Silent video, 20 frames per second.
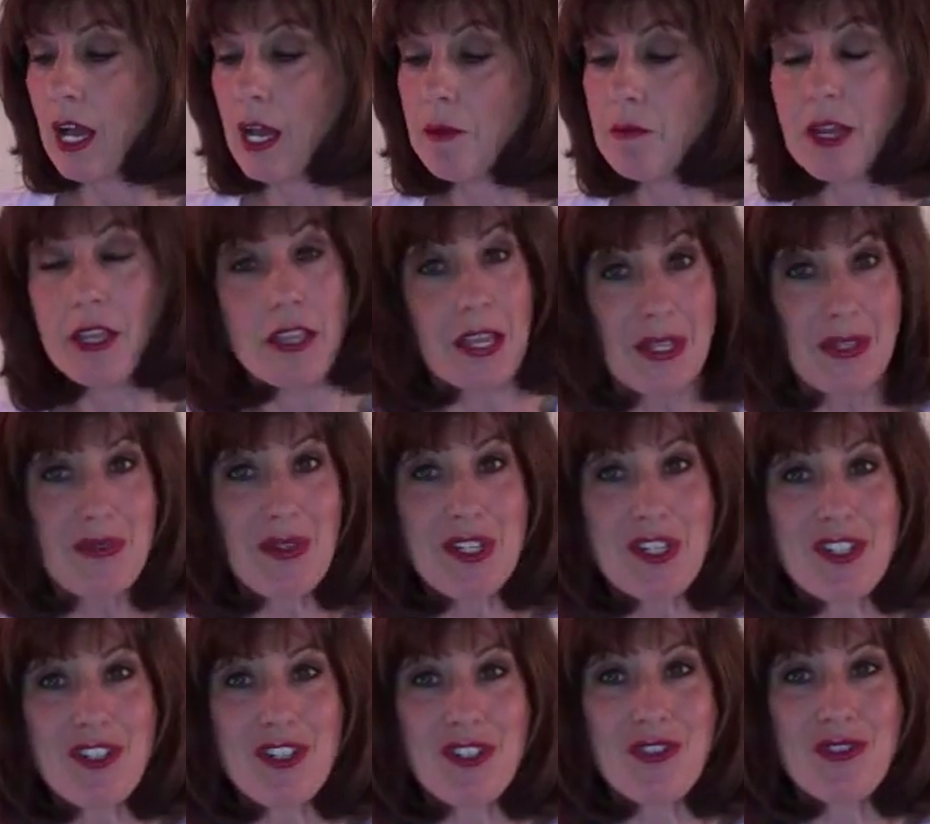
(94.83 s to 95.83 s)
And that's
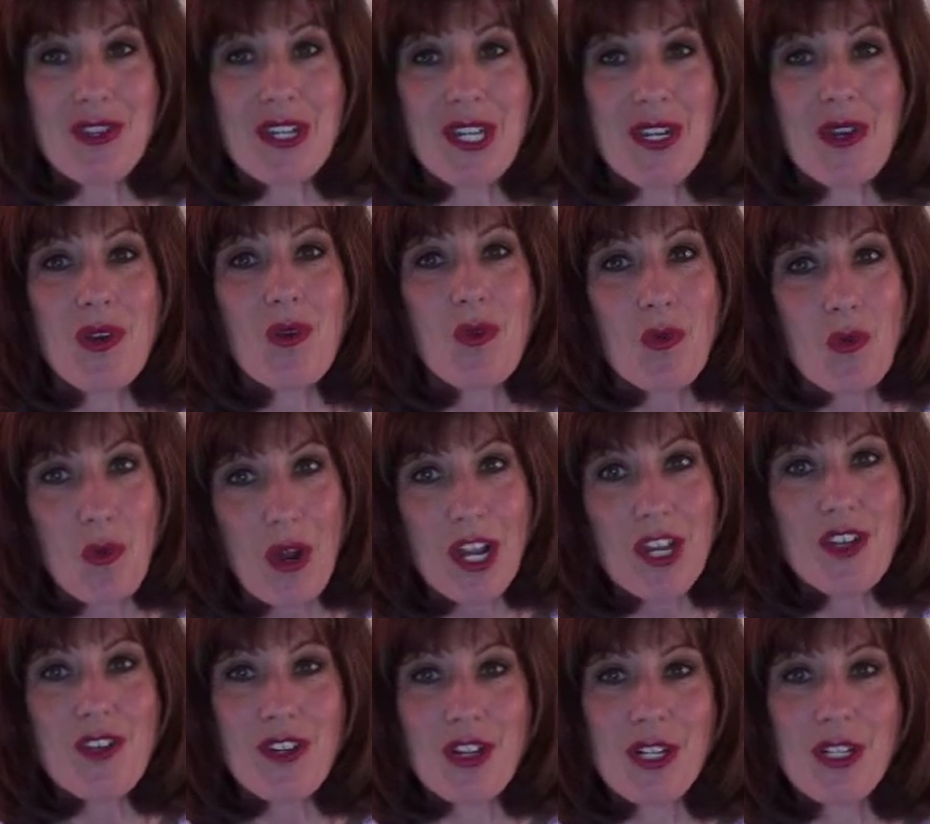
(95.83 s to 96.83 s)
what you're doing
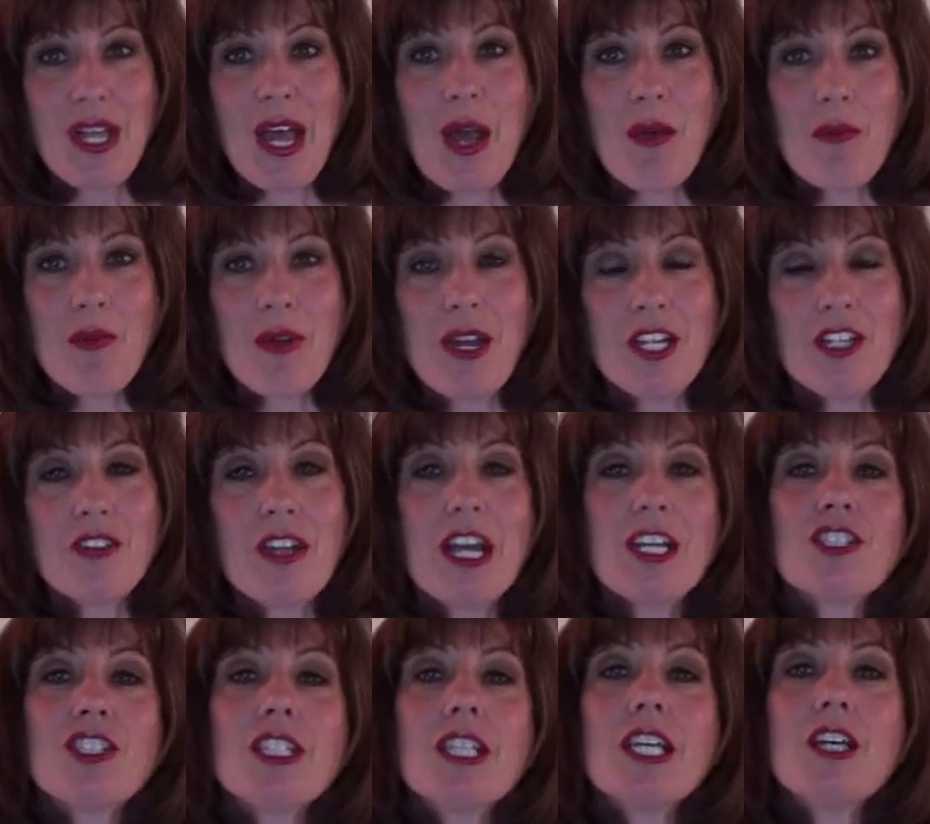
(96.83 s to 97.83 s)
when you collaborate. You're
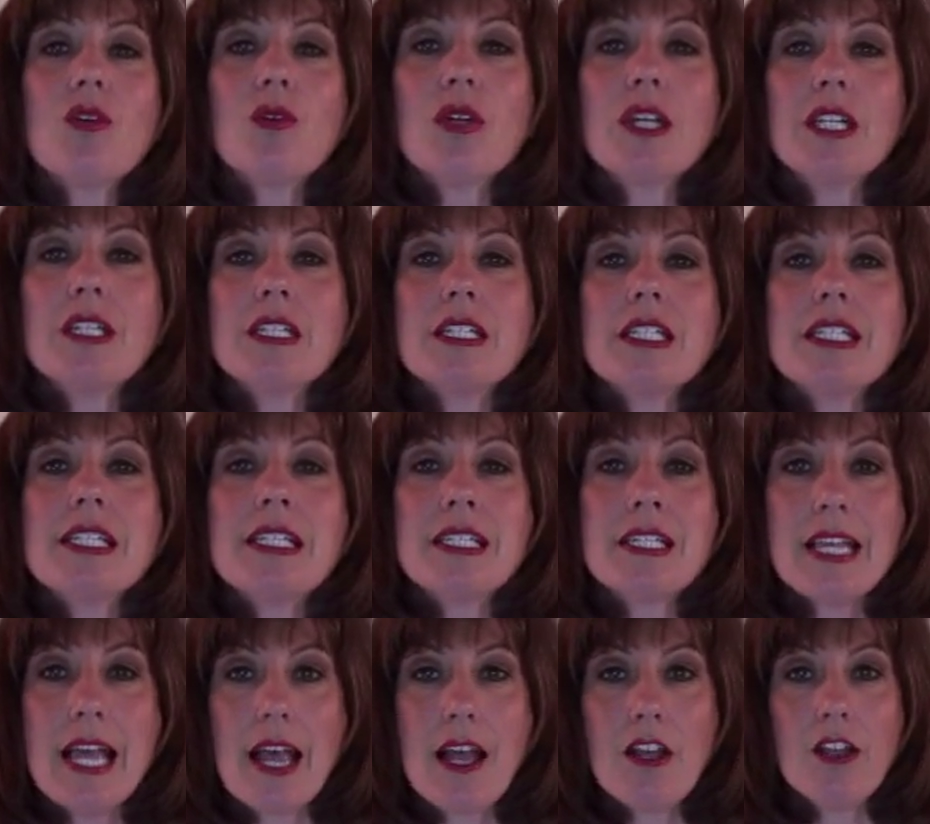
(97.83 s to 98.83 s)
actually going to
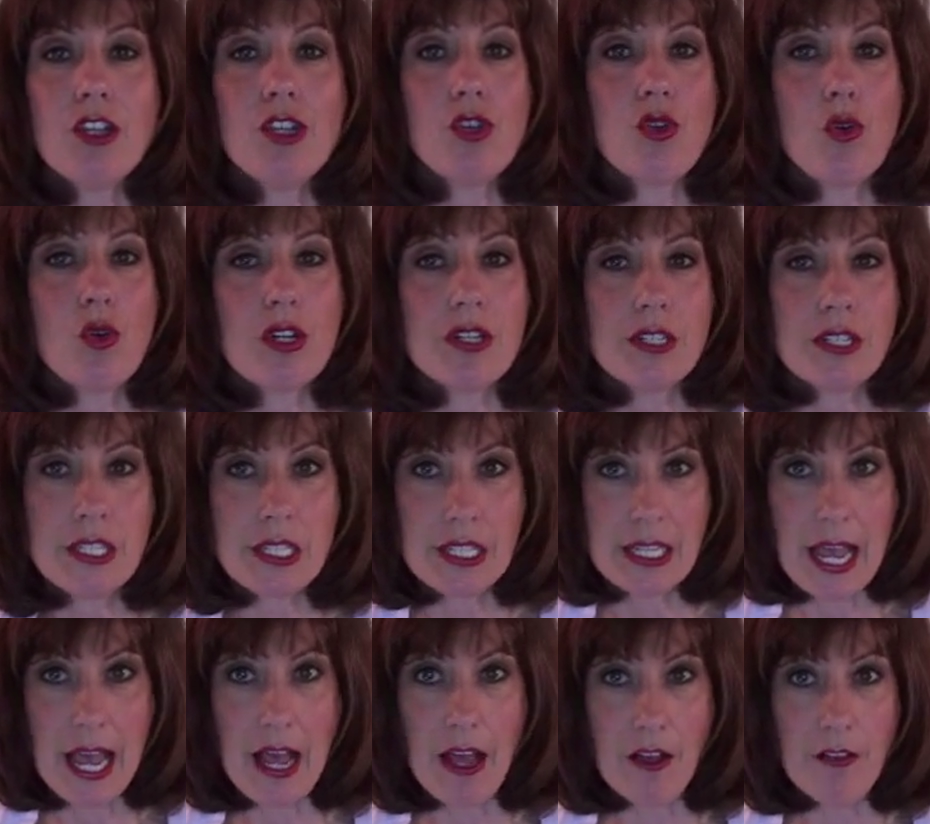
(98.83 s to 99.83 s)
sell
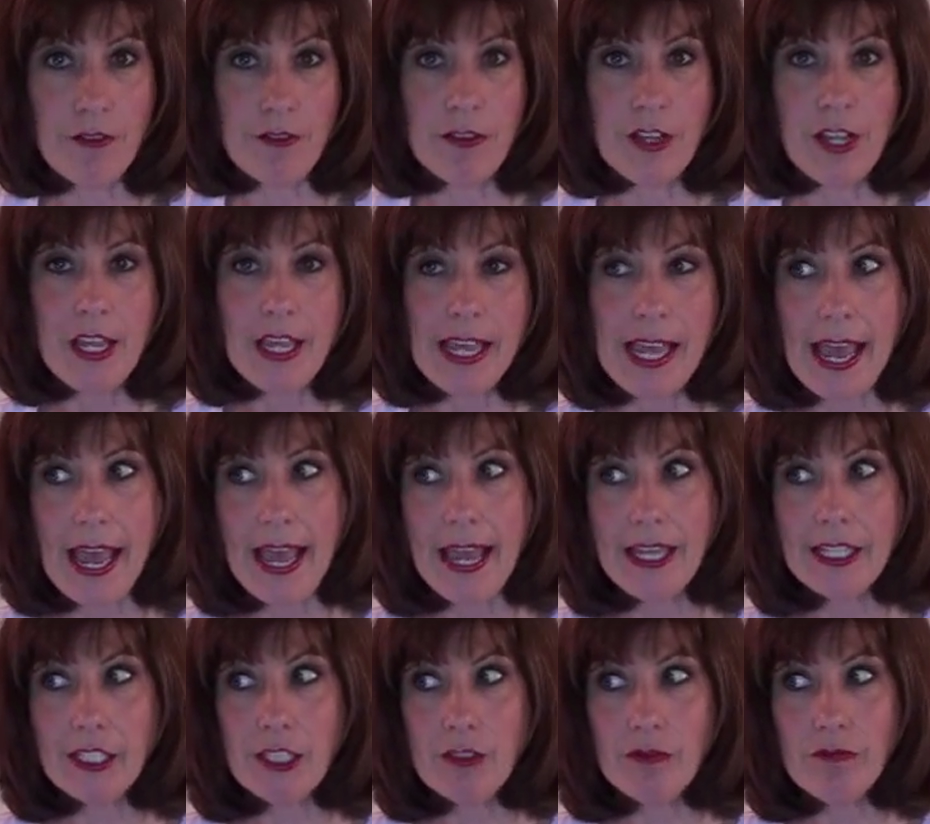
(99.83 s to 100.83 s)
yourself,
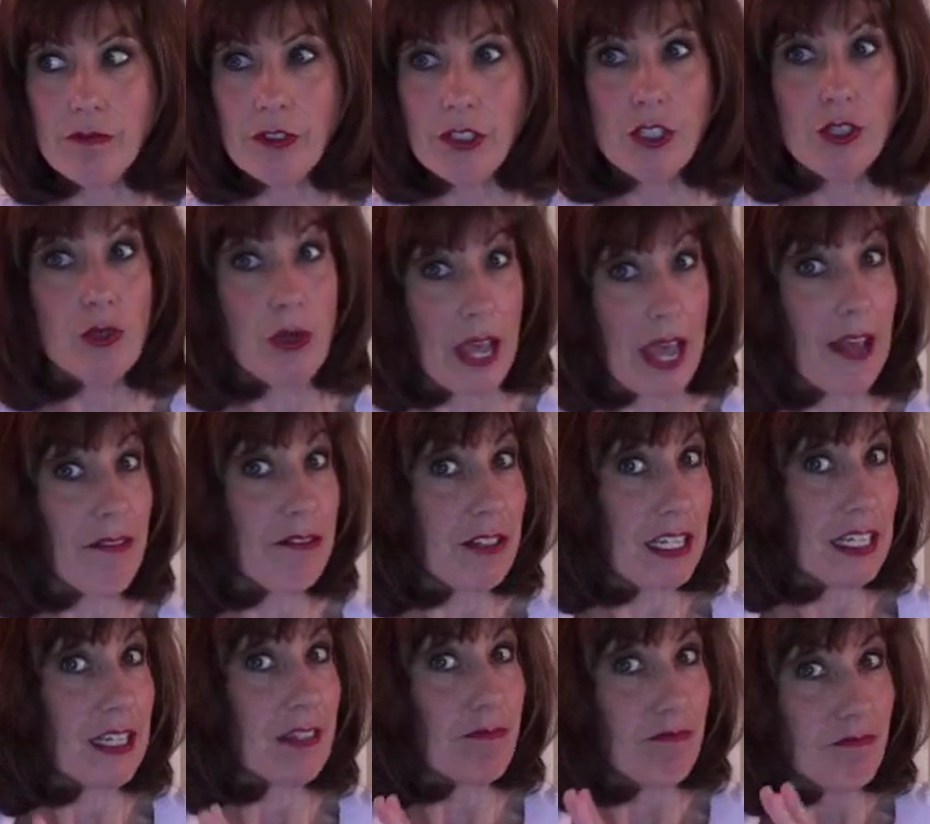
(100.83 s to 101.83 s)
and you have
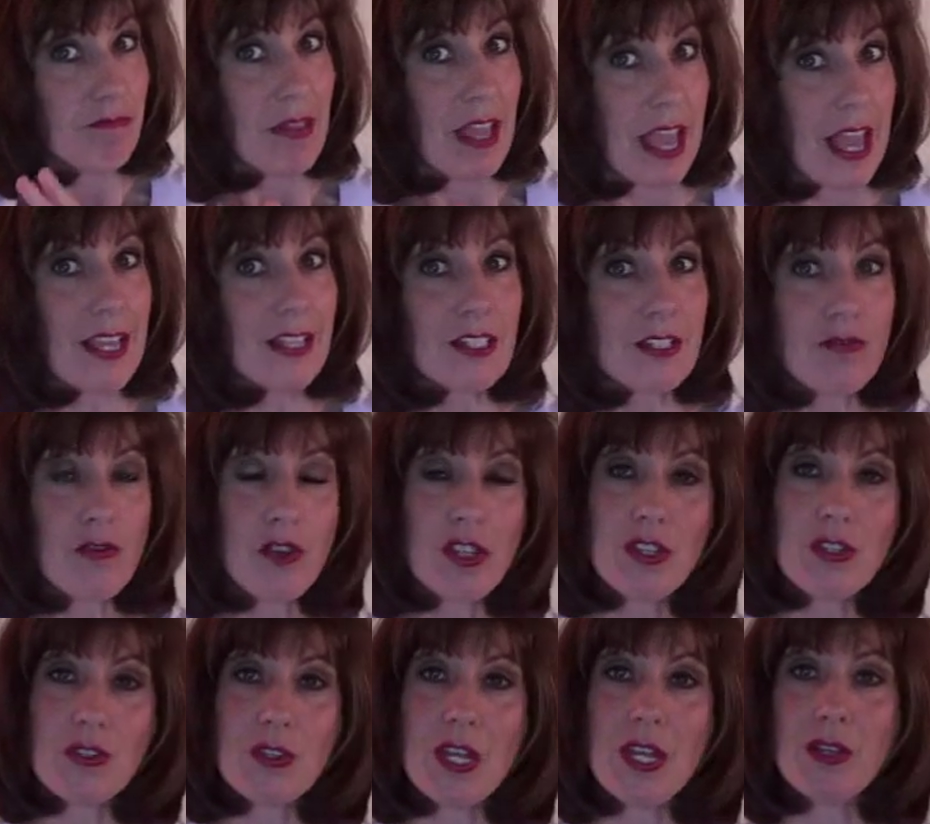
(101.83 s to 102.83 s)
to ask for
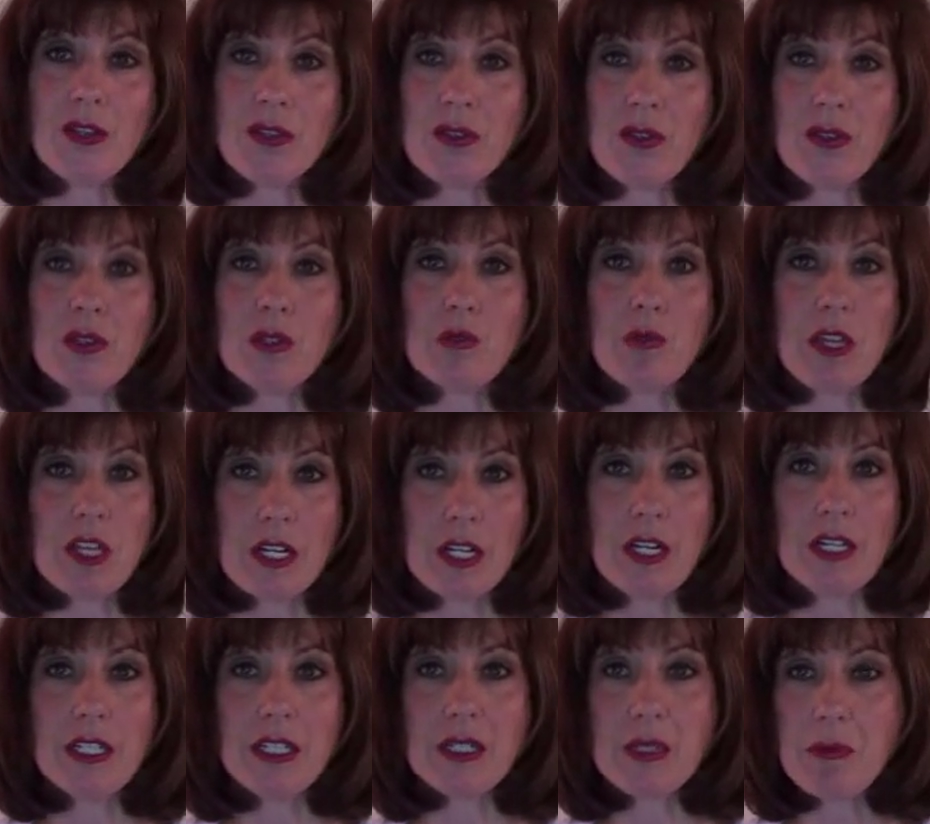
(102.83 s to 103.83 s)
the sale, so to speak,
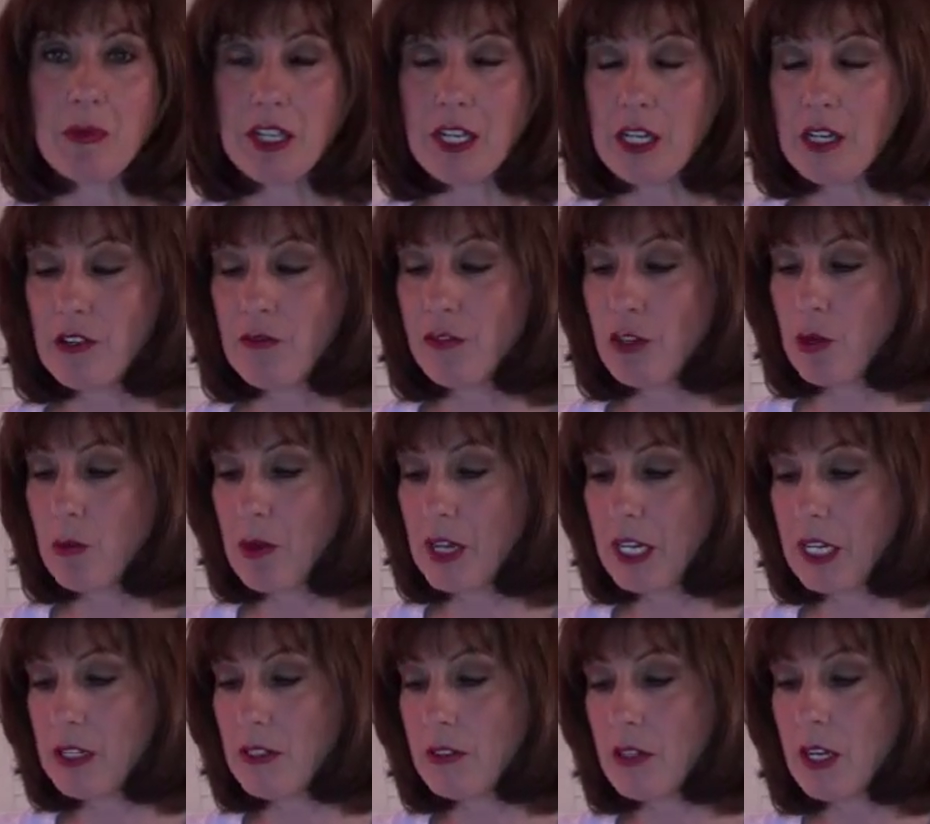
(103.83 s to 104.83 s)
and I'll explain in a few
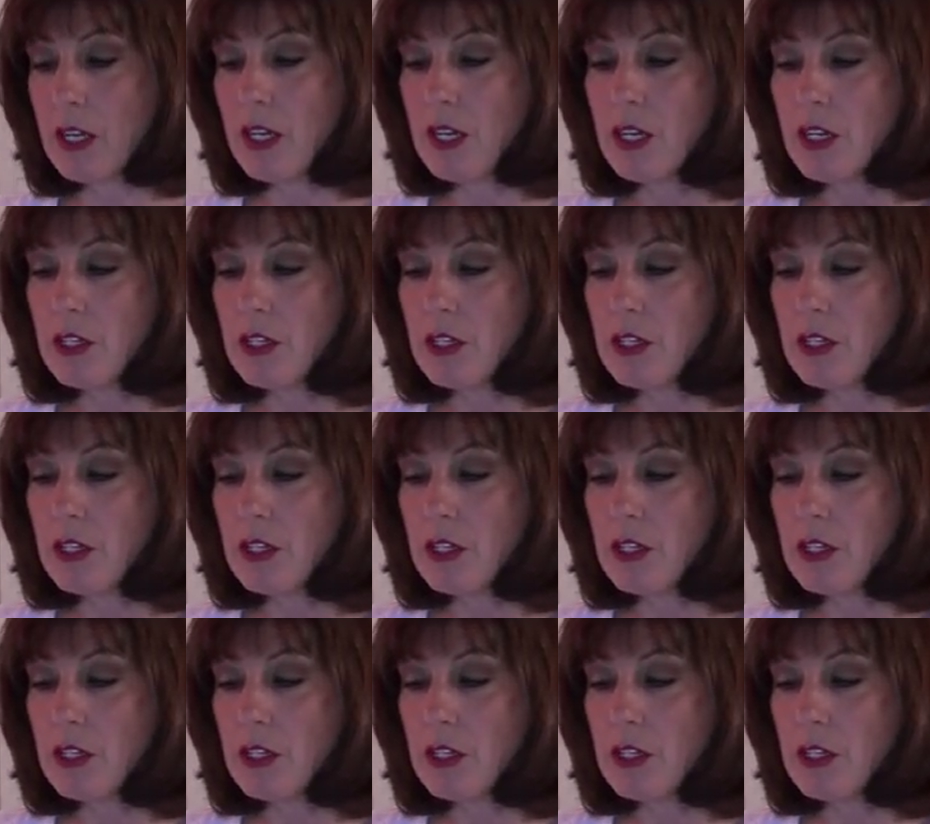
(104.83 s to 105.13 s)
minutes.